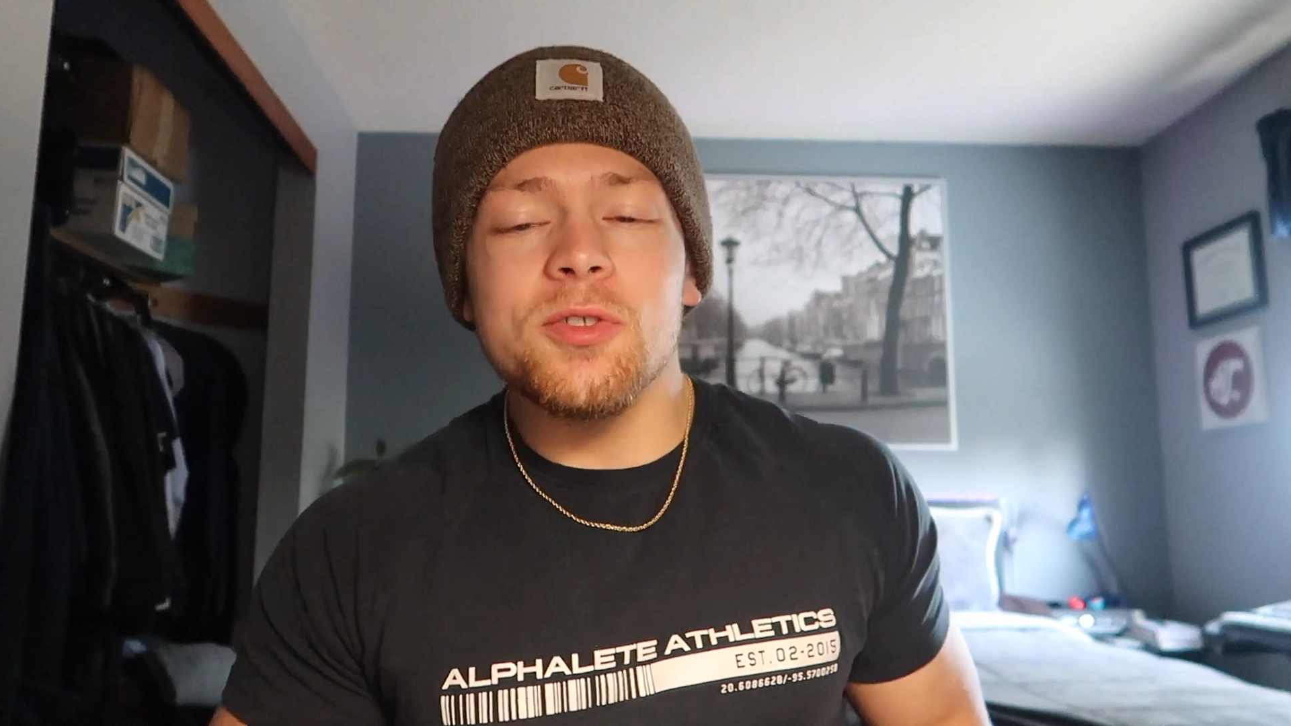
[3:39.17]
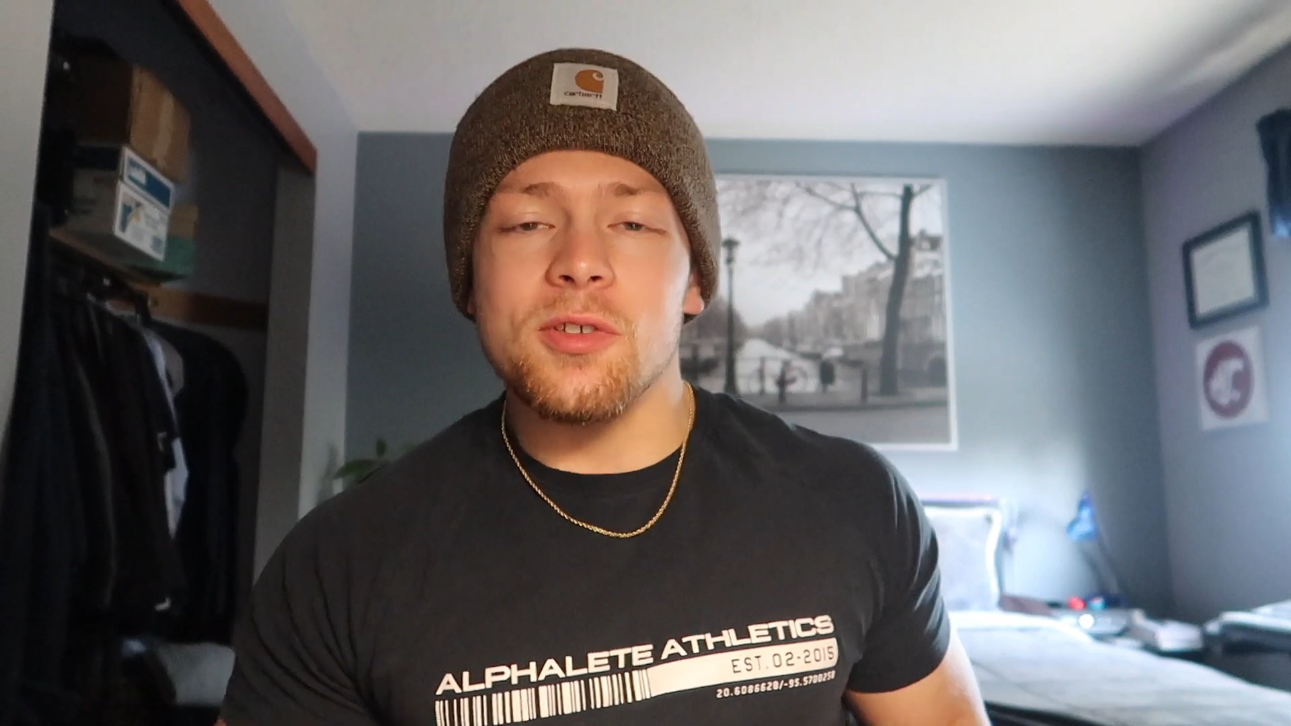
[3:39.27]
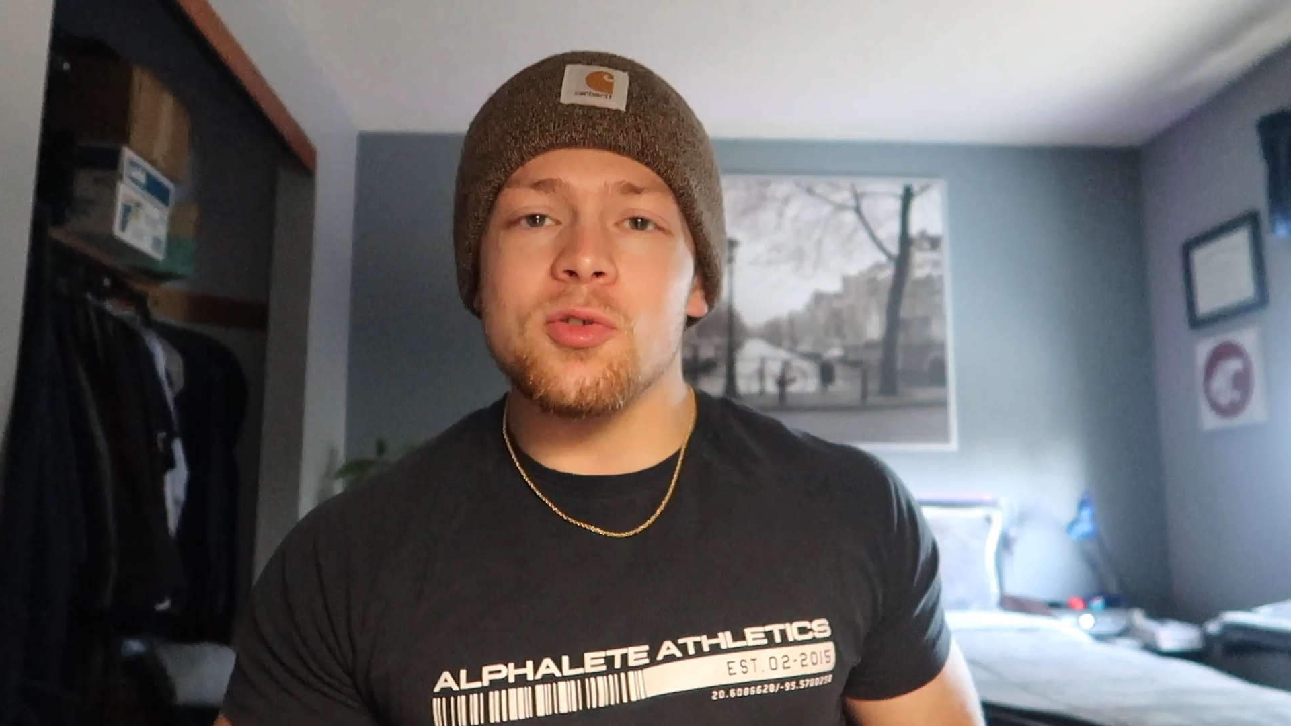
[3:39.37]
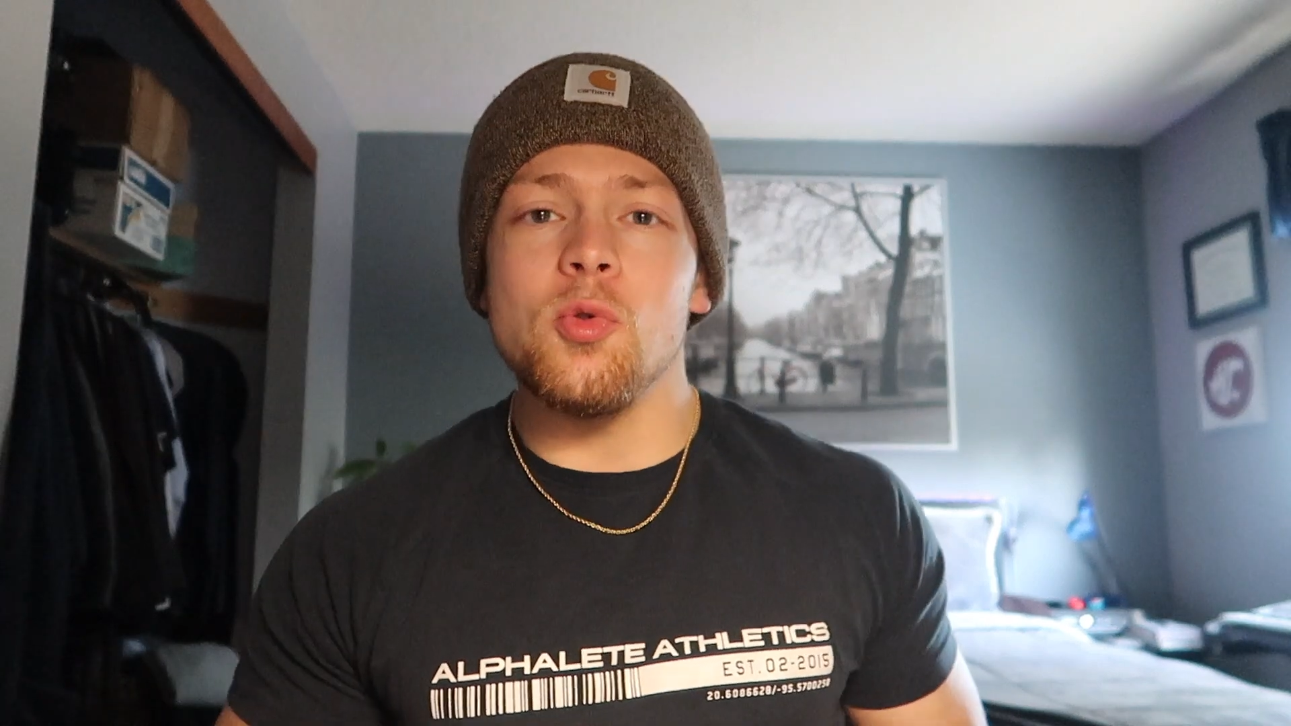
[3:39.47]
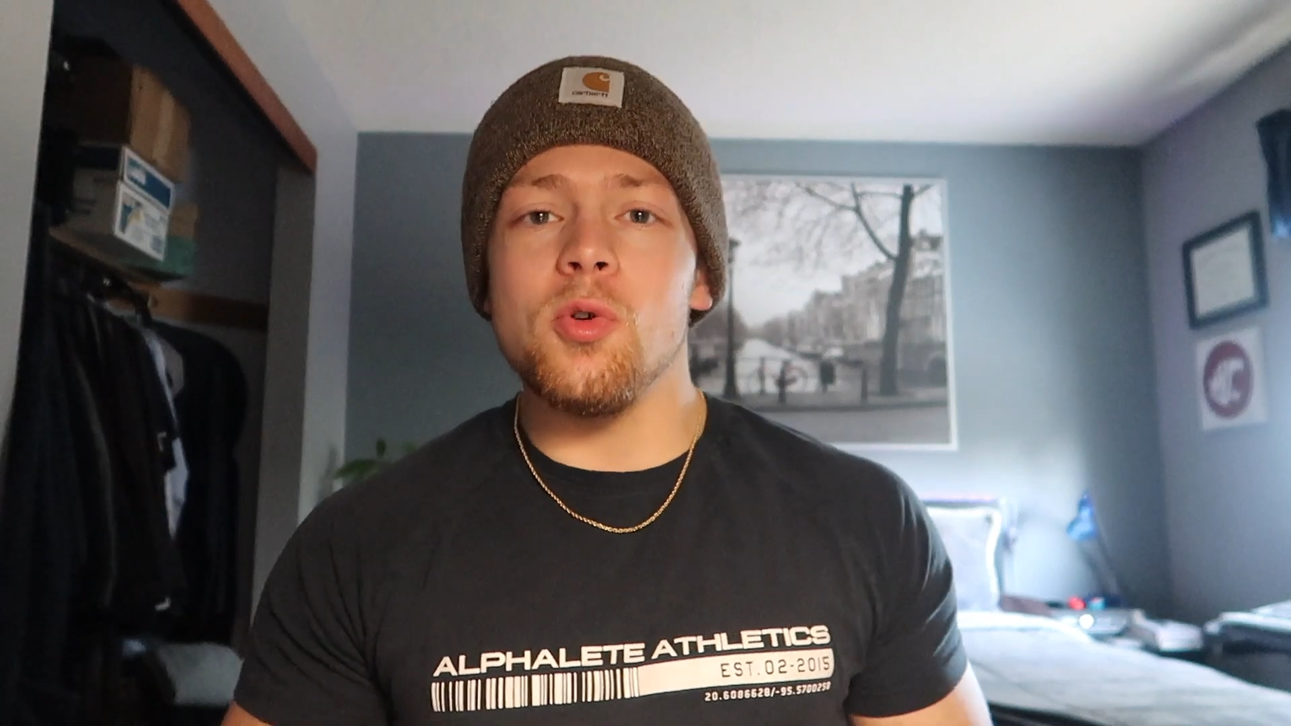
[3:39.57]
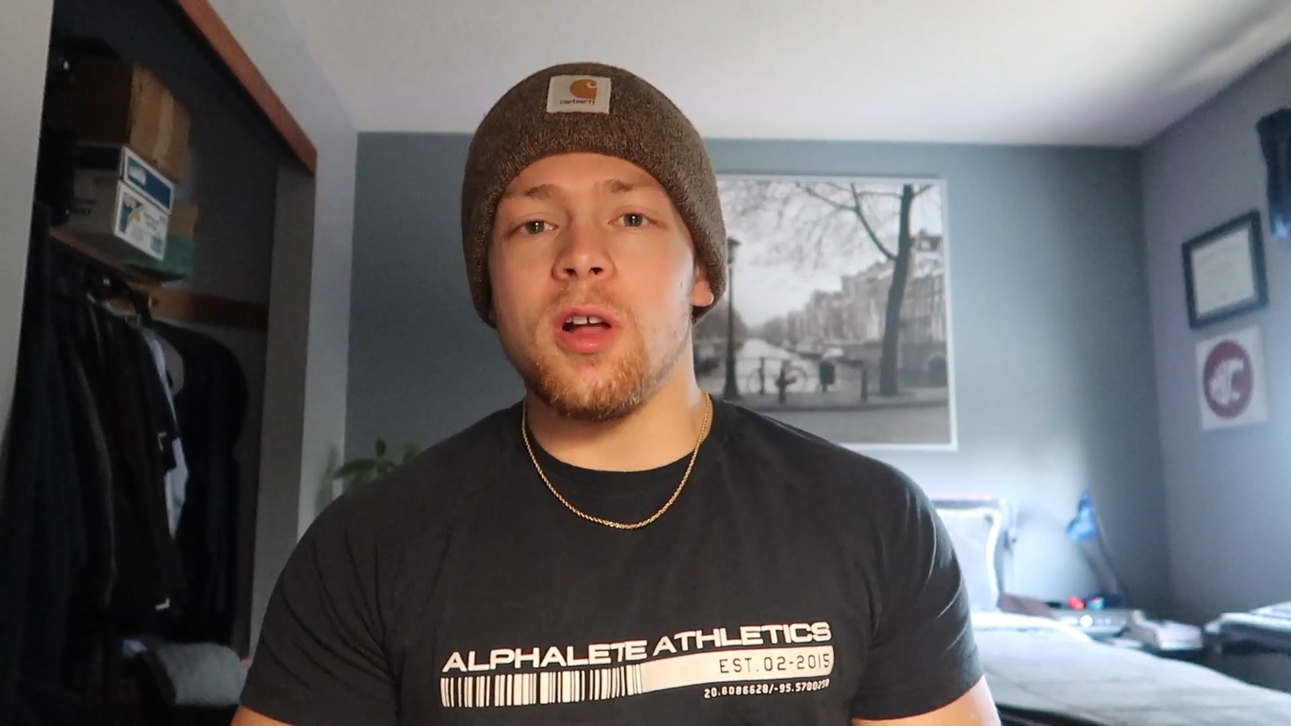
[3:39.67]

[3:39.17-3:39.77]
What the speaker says: to school.